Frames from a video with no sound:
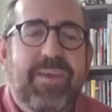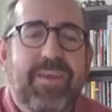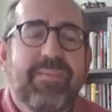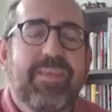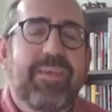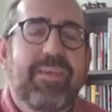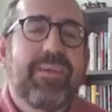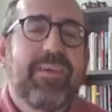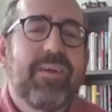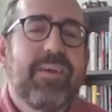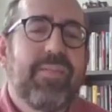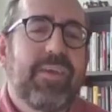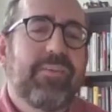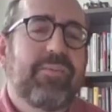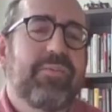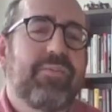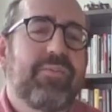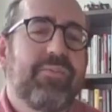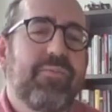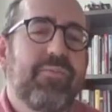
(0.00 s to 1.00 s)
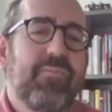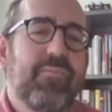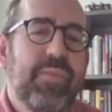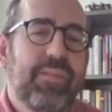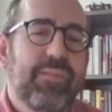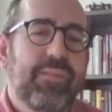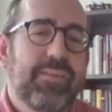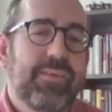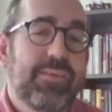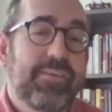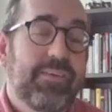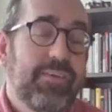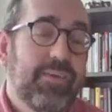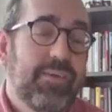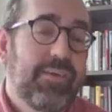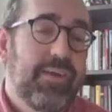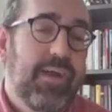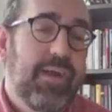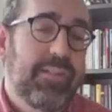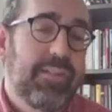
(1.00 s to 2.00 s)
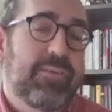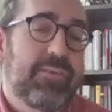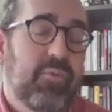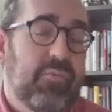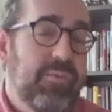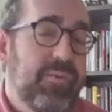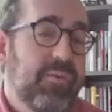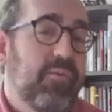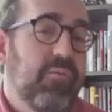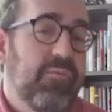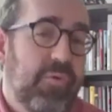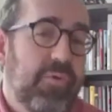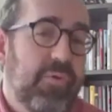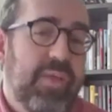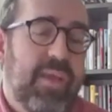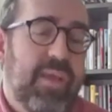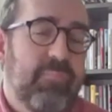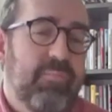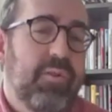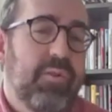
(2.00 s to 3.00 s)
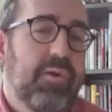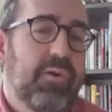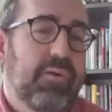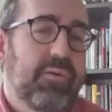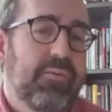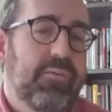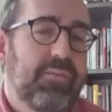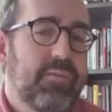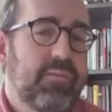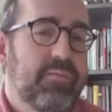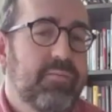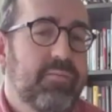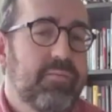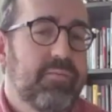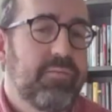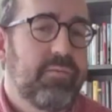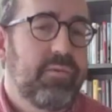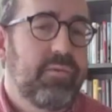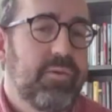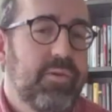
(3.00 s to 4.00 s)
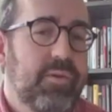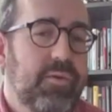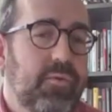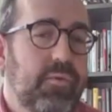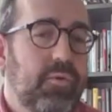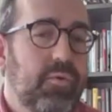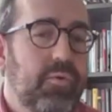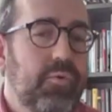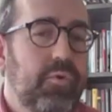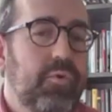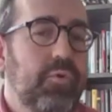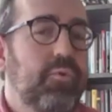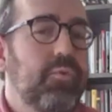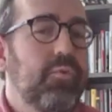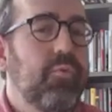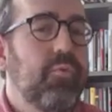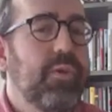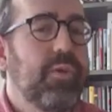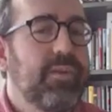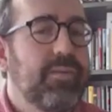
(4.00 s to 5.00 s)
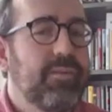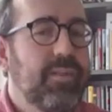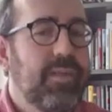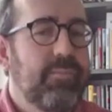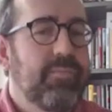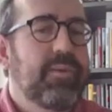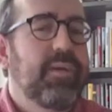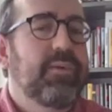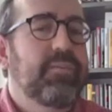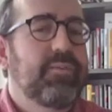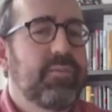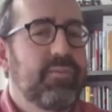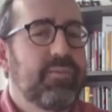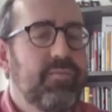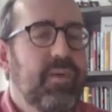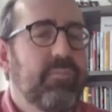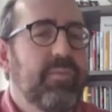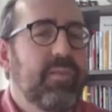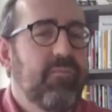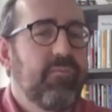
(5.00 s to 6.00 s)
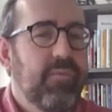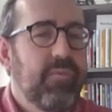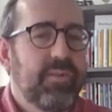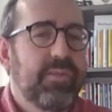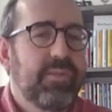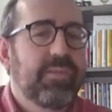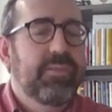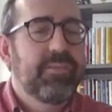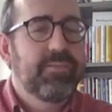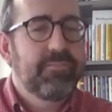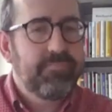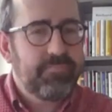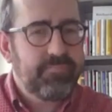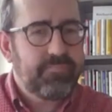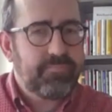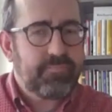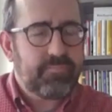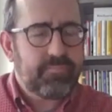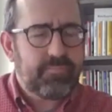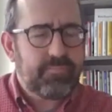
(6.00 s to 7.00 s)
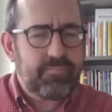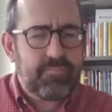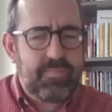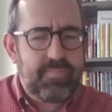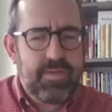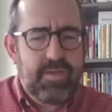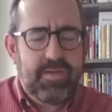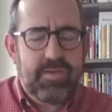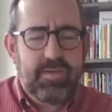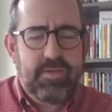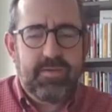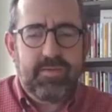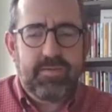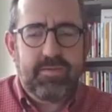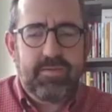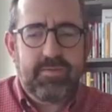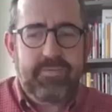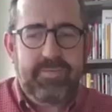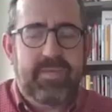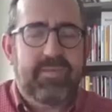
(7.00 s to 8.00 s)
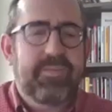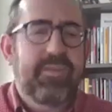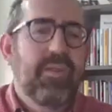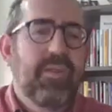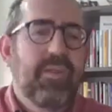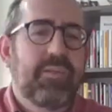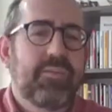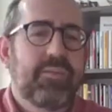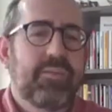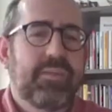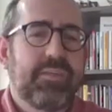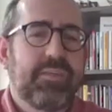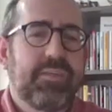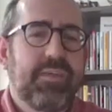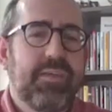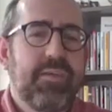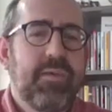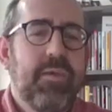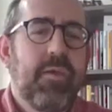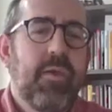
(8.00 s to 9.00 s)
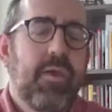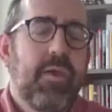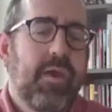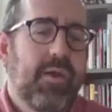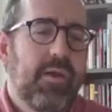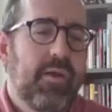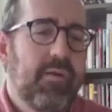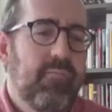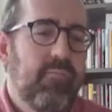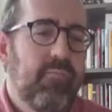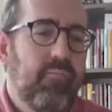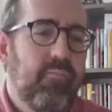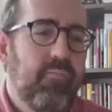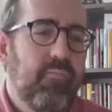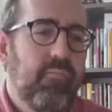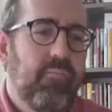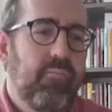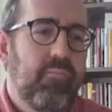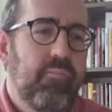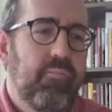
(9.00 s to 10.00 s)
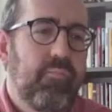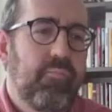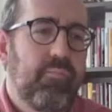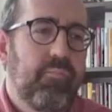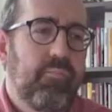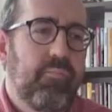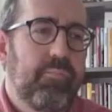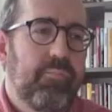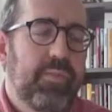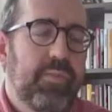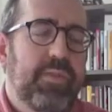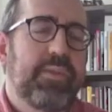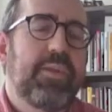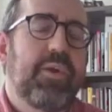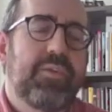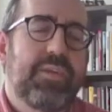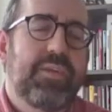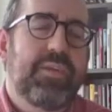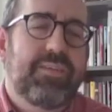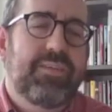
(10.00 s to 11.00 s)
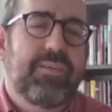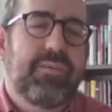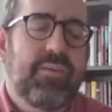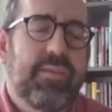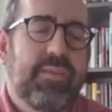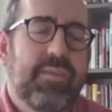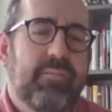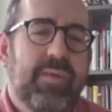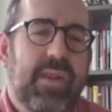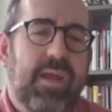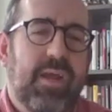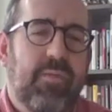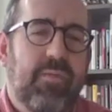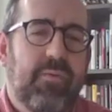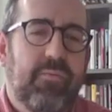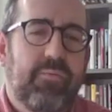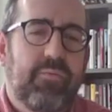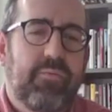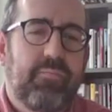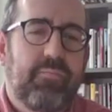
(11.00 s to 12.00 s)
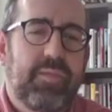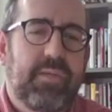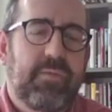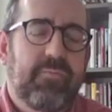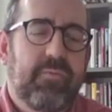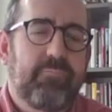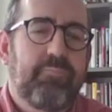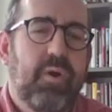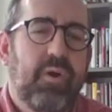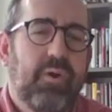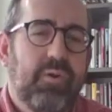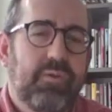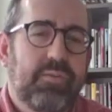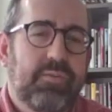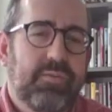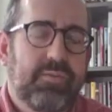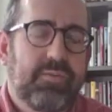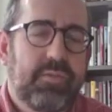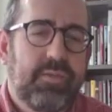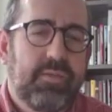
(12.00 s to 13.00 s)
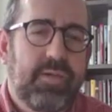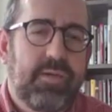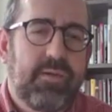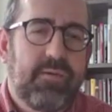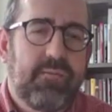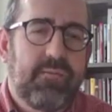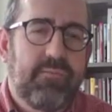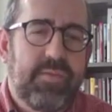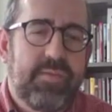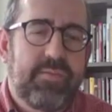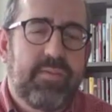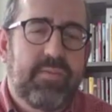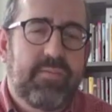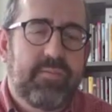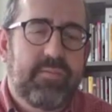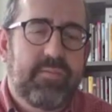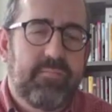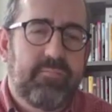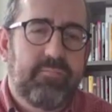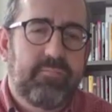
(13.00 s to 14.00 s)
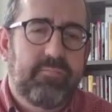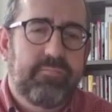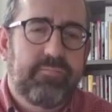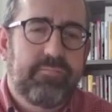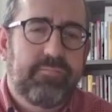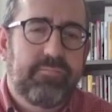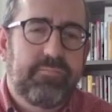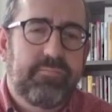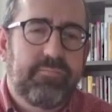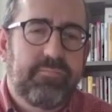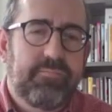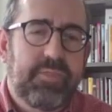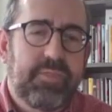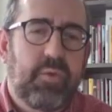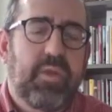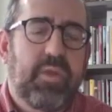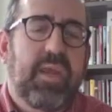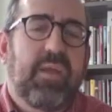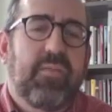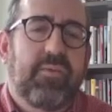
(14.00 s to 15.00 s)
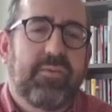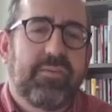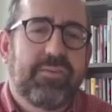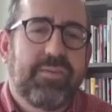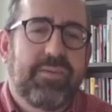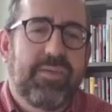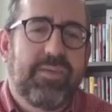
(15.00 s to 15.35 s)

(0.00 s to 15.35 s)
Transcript: because they they assume that like electric vehicles, for example, are this you know new green climate conscious environmentally friendly uh, technology. Um, but they don't necessarily think about how those different parts of the system go together.